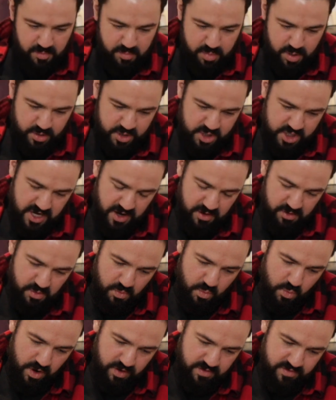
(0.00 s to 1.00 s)
push down
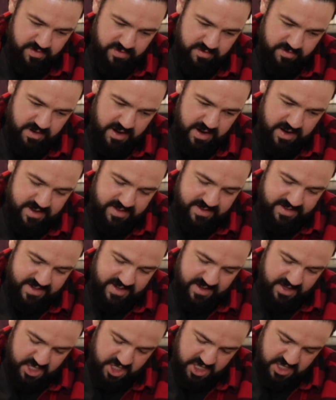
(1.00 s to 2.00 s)
on one fret, it's
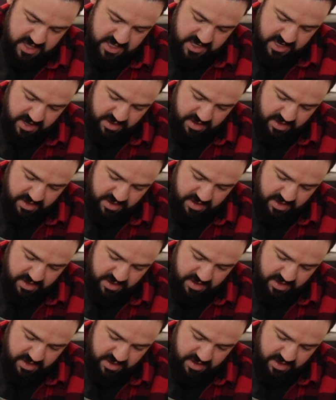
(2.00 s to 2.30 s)
touching the